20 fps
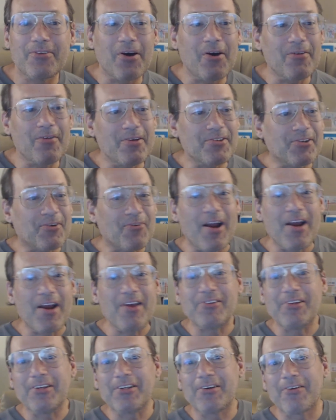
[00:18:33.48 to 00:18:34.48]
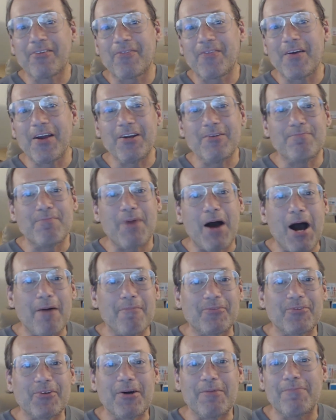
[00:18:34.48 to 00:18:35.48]
so this crazy little thing
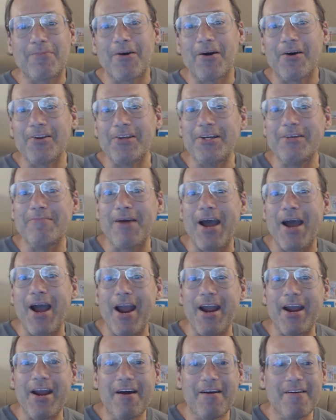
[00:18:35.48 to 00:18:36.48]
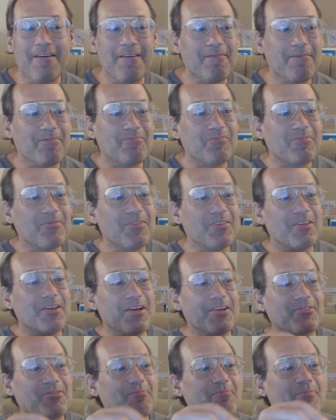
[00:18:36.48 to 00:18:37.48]
pops up on eBay.
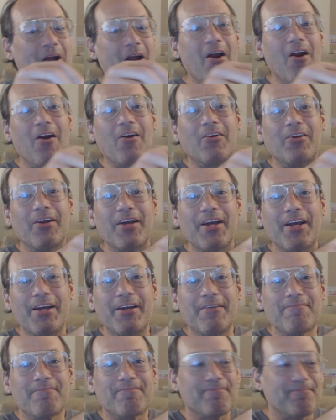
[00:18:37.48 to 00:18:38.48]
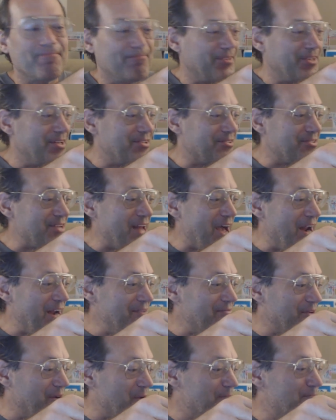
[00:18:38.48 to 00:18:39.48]
It's apparently, it's
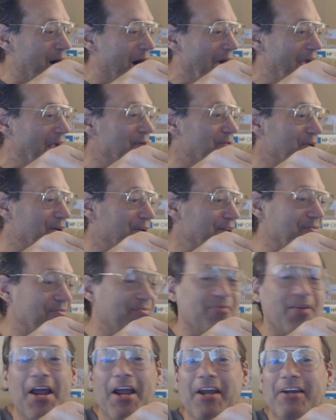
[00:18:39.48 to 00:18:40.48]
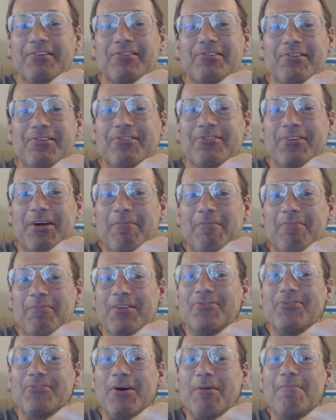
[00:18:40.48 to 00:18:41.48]
not even a pirated thing. It's just
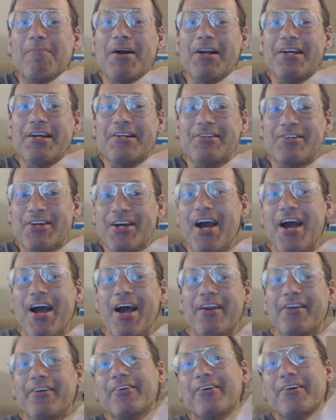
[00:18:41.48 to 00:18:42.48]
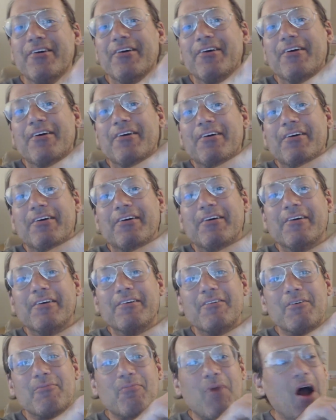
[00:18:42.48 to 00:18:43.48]
something somebody did.
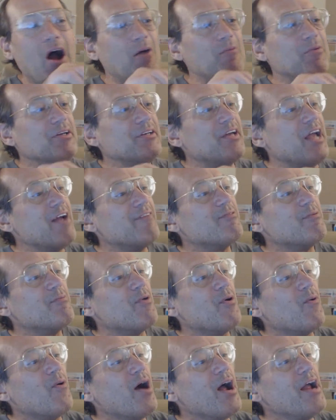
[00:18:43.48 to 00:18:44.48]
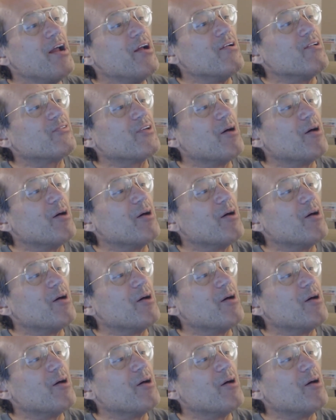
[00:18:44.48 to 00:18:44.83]
Probably gave them away